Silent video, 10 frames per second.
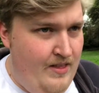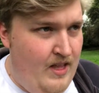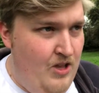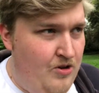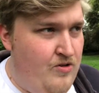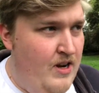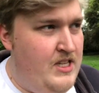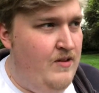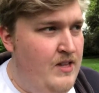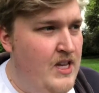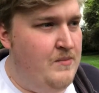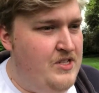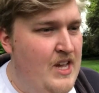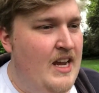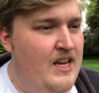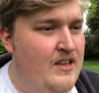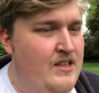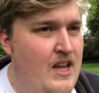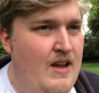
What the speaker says: your creativity comes second to